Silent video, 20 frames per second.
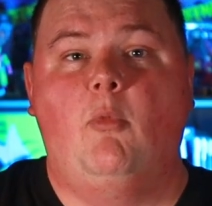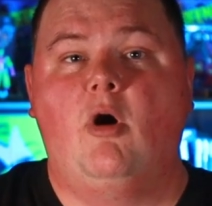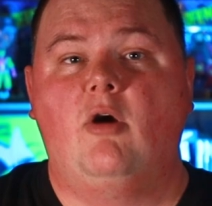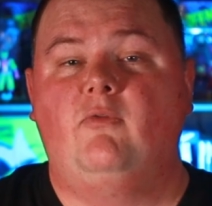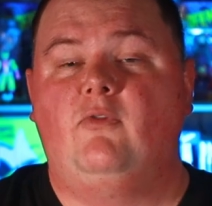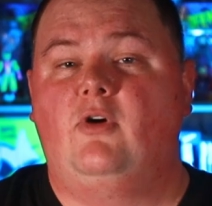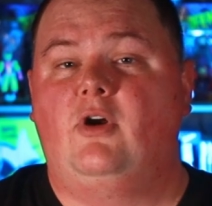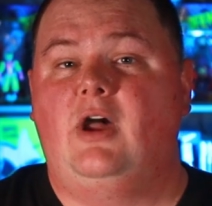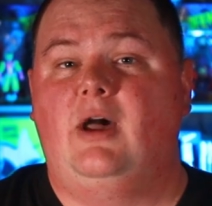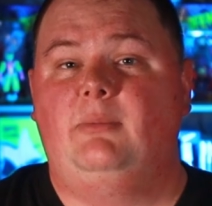
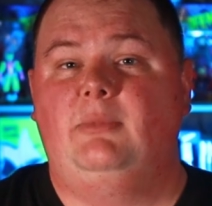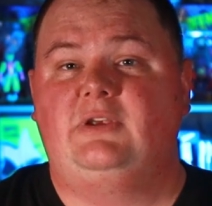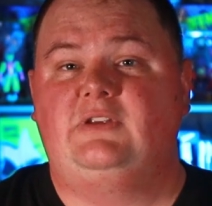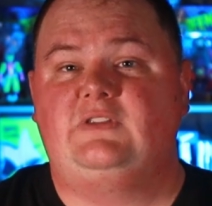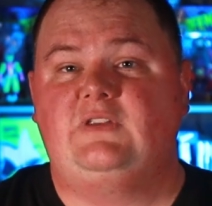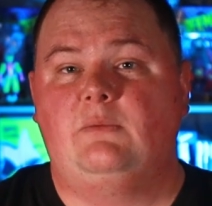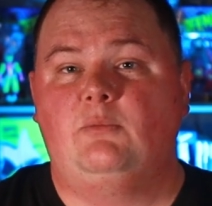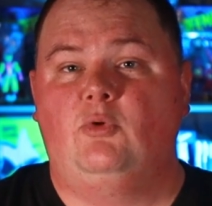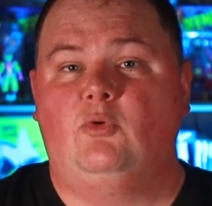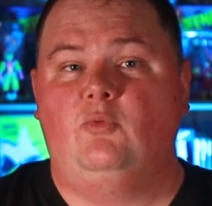Marvel
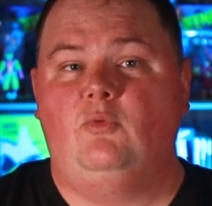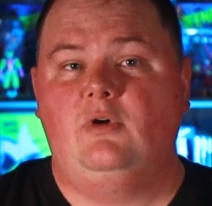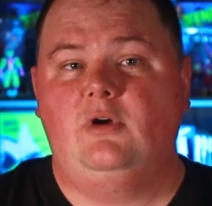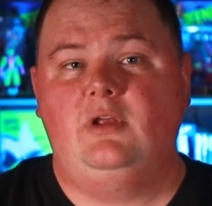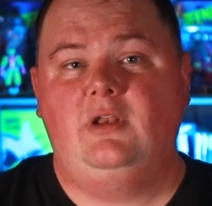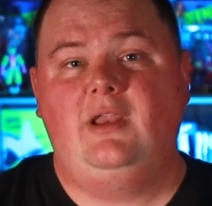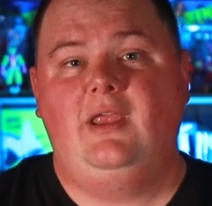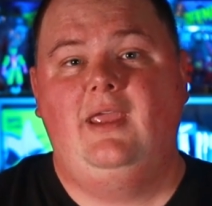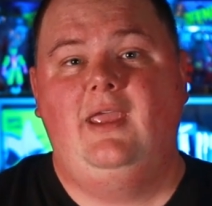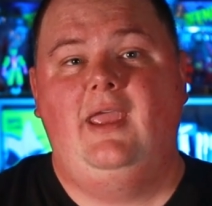Comics
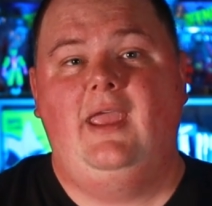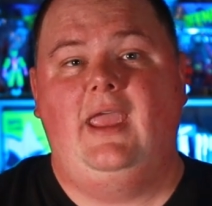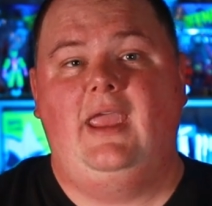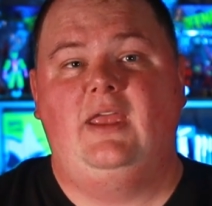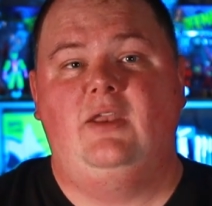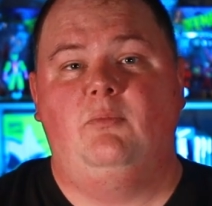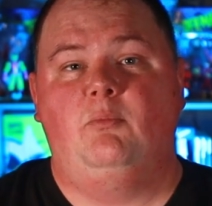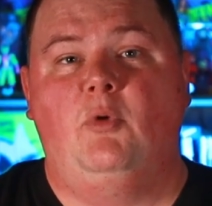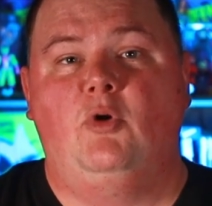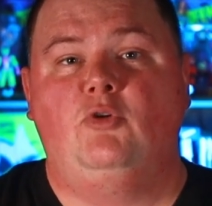#1
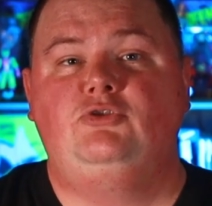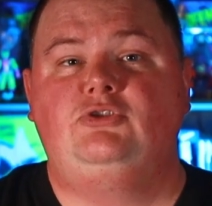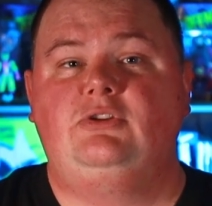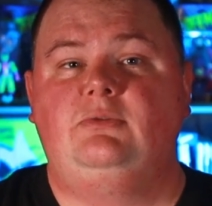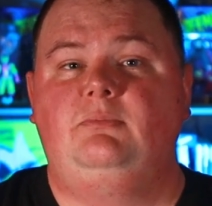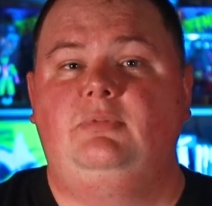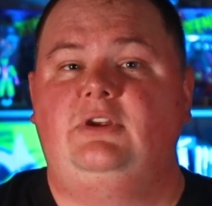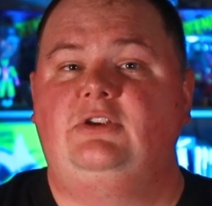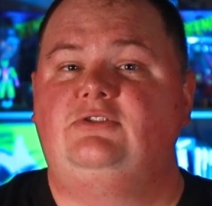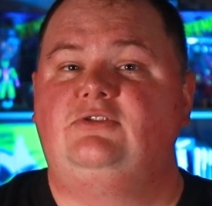and
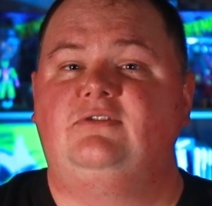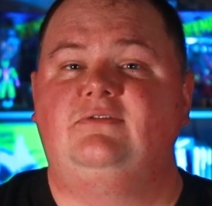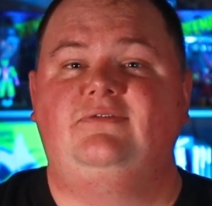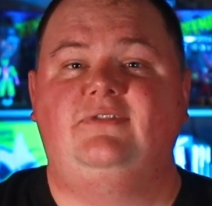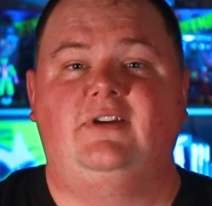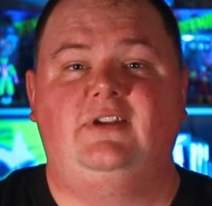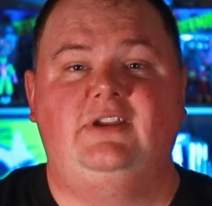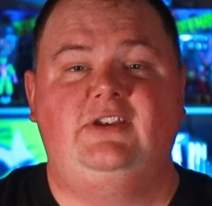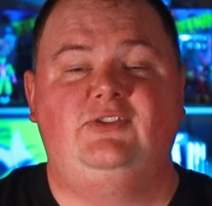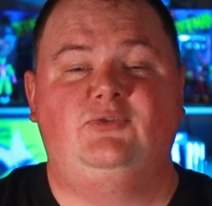Motion Picture
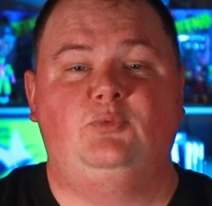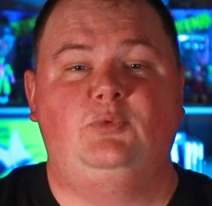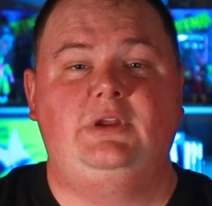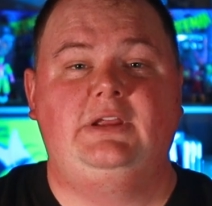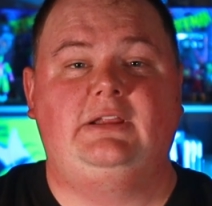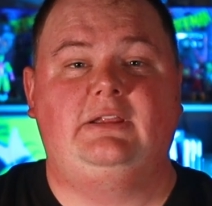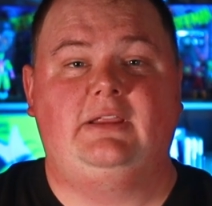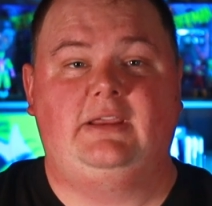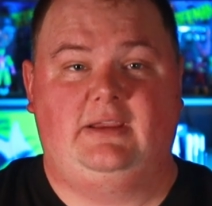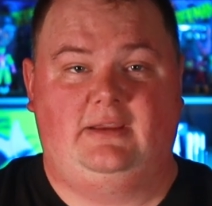Funnies
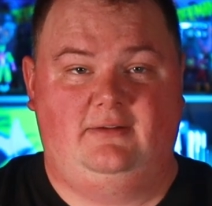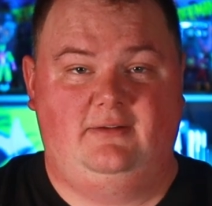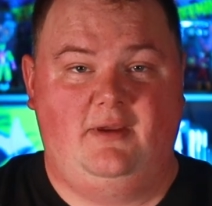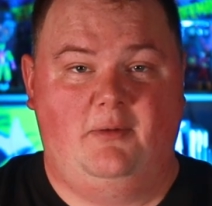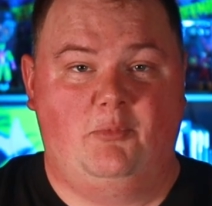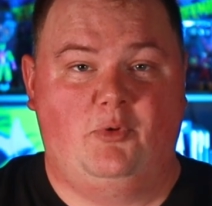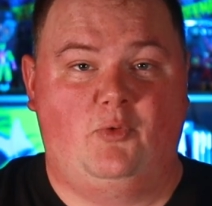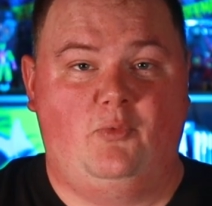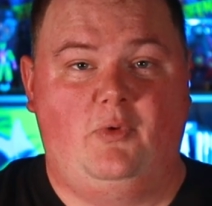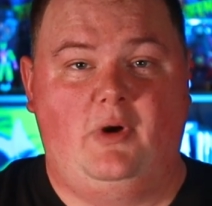Weekly
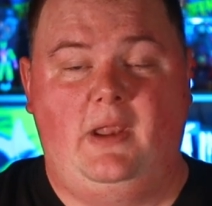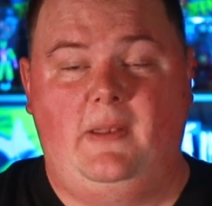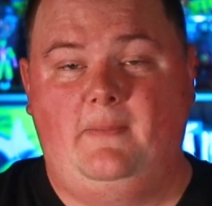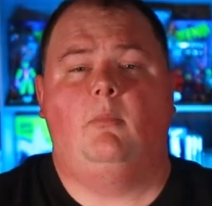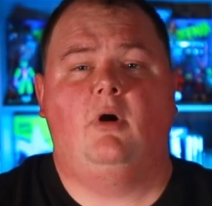#1.